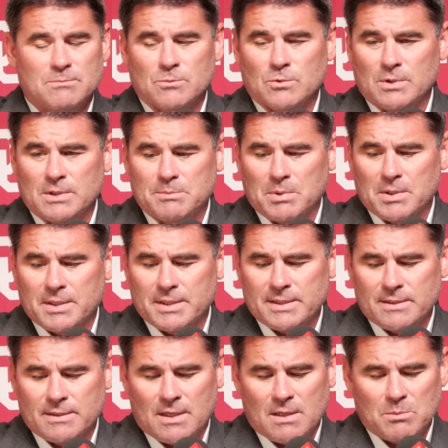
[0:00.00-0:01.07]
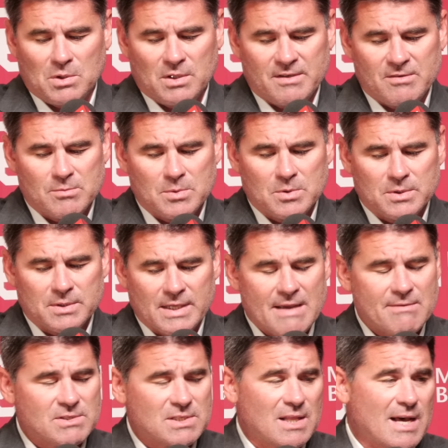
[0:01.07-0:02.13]
really played unbelievable and
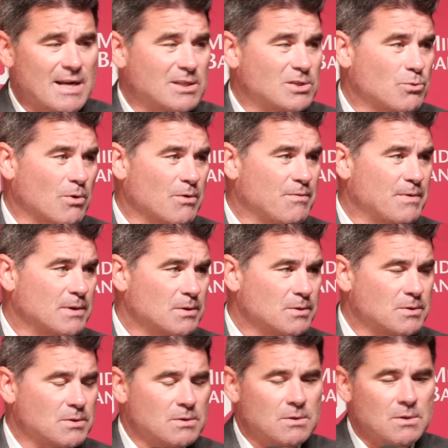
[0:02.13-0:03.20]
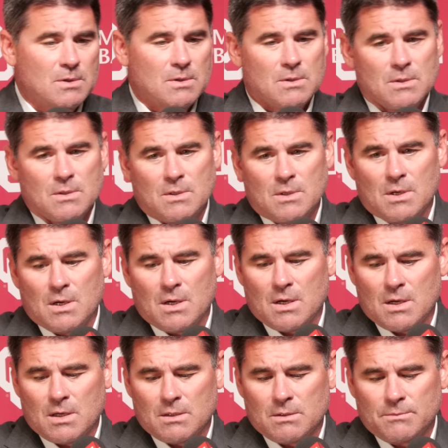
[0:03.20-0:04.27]
gave us a lot of short fields,
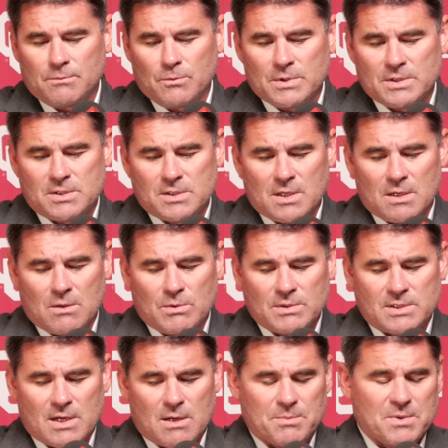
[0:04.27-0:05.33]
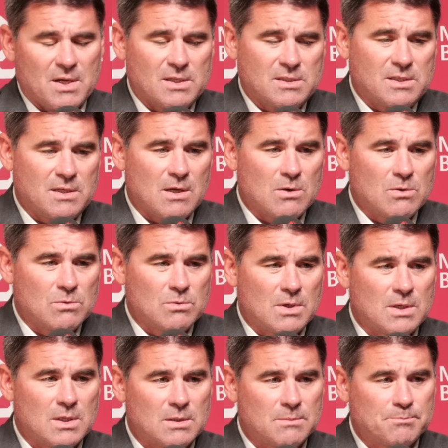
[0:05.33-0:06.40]
which helped us, you
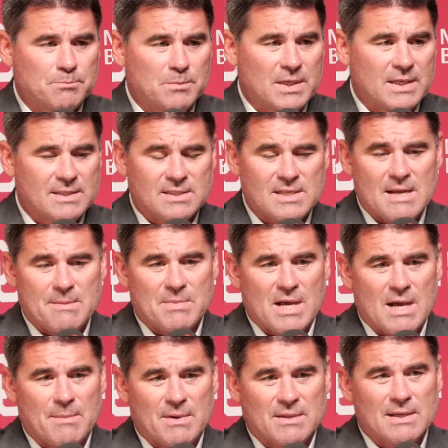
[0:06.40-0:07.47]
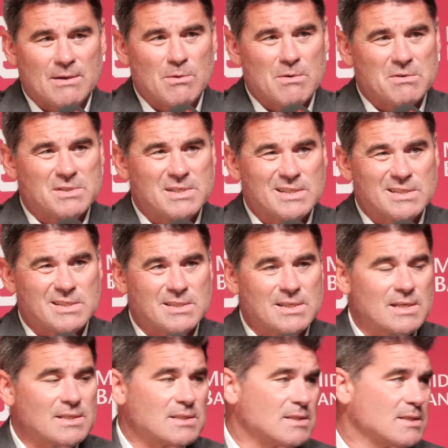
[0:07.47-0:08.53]
know. But at the same time, I think we were
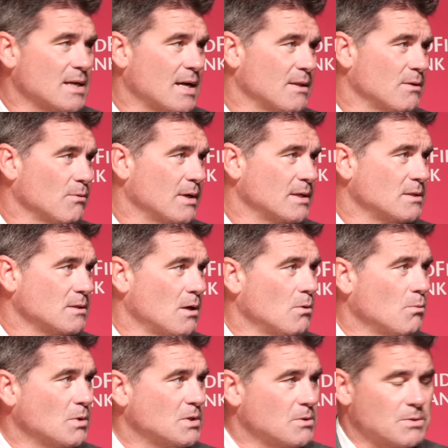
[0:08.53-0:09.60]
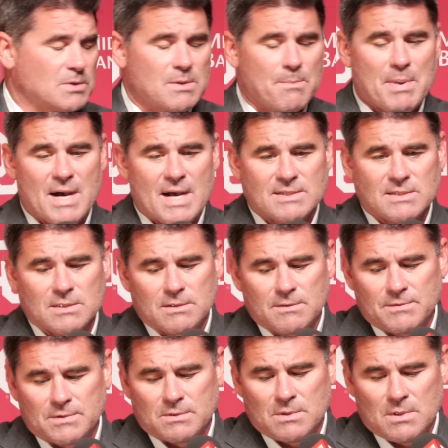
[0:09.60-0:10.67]
6-6 inside the red zone, which was a
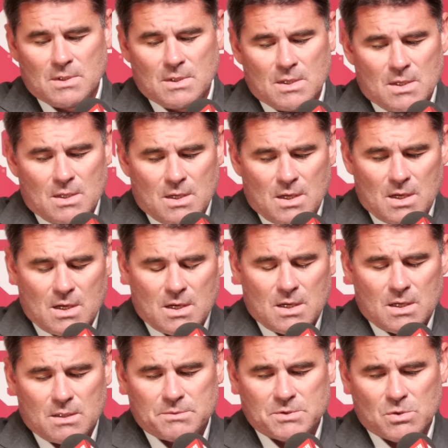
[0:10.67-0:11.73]
positive, and